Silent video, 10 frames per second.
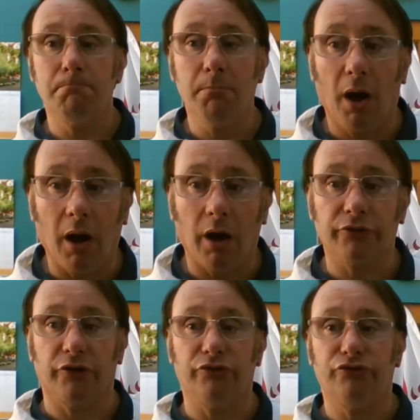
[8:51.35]
Mars
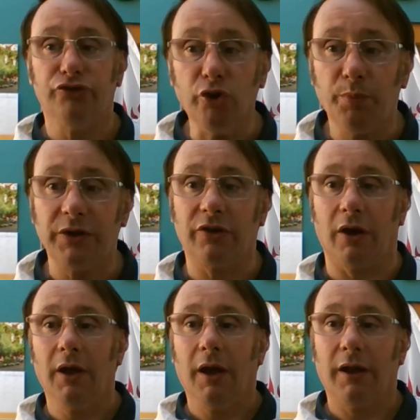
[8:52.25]
and Jupiter
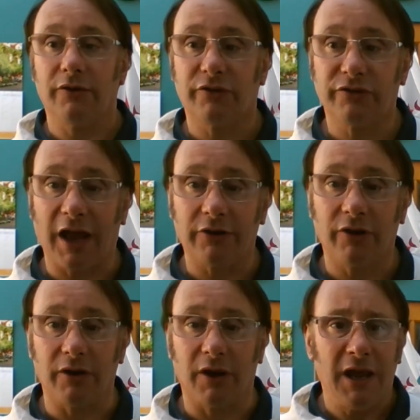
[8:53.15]
and Saturn.